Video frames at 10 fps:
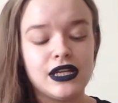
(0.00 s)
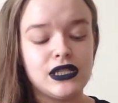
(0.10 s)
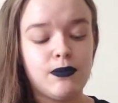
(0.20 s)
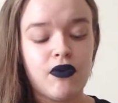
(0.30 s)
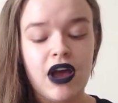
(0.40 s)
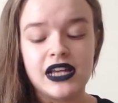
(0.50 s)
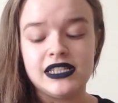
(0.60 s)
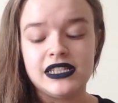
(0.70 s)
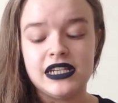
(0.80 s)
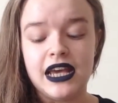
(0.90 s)

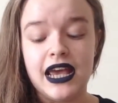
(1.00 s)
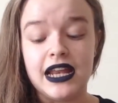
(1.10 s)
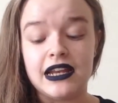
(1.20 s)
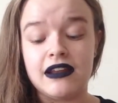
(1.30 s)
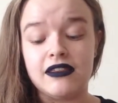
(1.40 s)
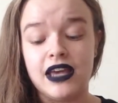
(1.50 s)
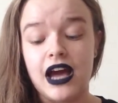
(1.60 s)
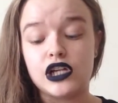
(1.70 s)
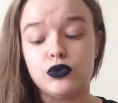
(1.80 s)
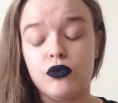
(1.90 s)
expressed in the
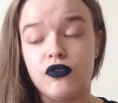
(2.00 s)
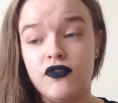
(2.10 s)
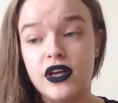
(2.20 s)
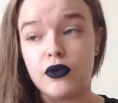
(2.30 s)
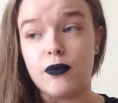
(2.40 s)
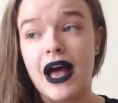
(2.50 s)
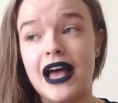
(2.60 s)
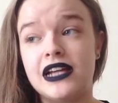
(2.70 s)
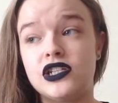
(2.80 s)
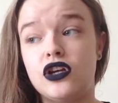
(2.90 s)
actual film,
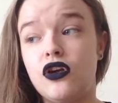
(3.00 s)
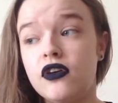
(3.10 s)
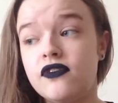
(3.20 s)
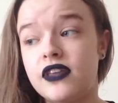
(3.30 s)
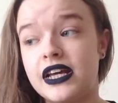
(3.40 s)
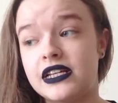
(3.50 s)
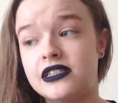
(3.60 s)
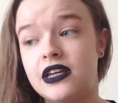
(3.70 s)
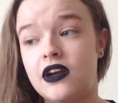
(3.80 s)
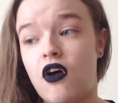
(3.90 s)
and a lot of
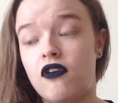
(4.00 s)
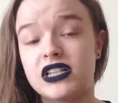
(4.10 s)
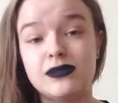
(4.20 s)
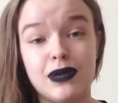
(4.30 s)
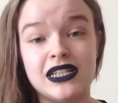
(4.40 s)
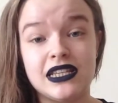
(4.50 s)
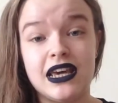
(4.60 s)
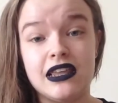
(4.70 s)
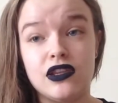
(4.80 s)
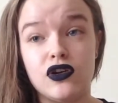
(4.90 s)
things that are
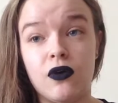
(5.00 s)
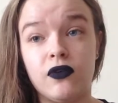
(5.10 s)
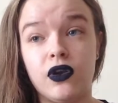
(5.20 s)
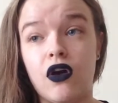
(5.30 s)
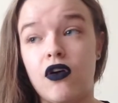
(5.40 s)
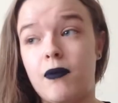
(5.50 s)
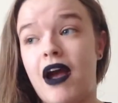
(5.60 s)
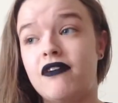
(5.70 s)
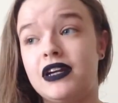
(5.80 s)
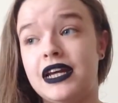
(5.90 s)
explicit in the novel are
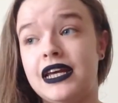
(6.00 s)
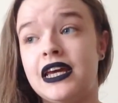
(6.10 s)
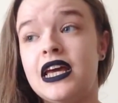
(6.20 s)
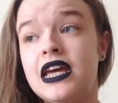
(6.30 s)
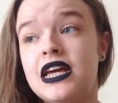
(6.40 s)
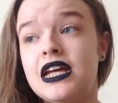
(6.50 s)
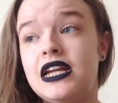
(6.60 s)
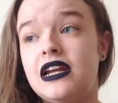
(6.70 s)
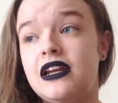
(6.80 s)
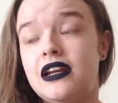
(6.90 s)
apparently
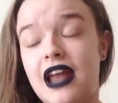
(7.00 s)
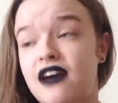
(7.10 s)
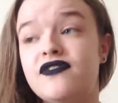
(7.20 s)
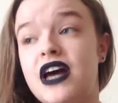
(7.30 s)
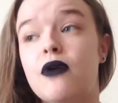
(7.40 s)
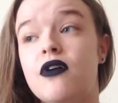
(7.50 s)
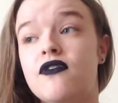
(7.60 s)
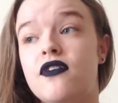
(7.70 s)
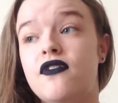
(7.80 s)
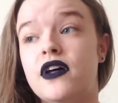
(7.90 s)
left out
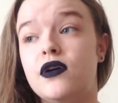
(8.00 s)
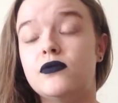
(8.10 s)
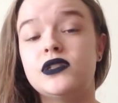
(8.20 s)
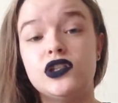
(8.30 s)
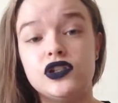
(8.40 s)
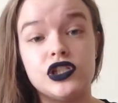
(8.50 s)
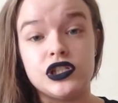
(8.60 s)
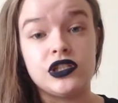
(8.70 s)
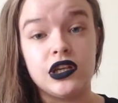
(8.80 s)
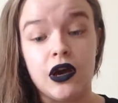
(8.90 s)
of the film, such
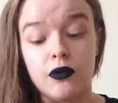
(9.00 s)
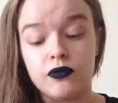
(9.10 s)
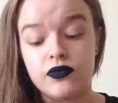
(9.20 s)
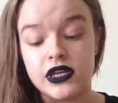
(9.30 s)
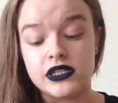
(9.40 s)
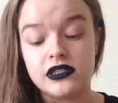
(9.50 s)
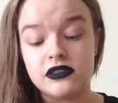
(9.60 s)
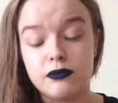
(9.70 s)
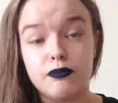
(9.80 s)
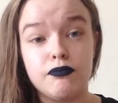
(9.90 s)
as,
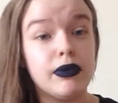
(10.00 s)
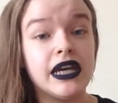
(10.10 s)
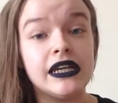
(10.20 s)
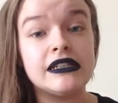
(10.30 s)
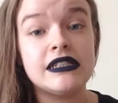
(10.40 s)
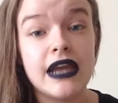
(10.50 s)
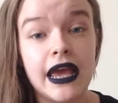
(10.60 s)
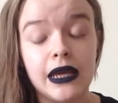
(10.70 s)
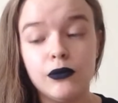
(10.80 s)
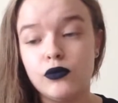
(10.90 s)
this being's
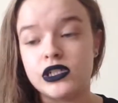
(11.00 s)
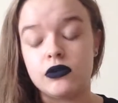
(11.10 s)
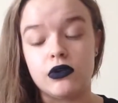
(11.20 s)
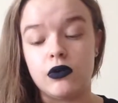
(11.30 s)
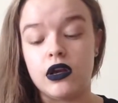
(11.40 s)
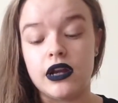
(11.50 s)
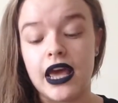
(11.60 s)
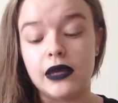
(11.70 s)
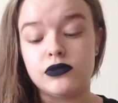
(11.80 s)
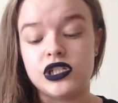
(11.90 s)
name. We don't know her
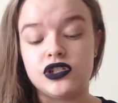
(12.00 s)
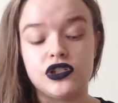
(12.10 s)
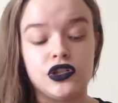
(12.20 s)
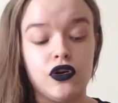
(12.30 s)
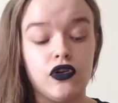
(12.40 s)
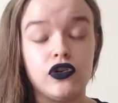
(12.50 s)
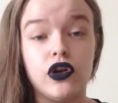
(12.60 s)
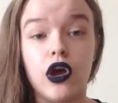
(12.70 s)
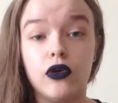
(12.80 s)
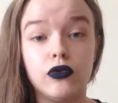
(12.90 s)
name. She's just an
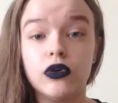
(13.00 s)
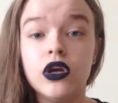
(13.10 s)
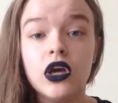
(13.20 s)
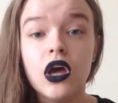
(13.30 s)
unknown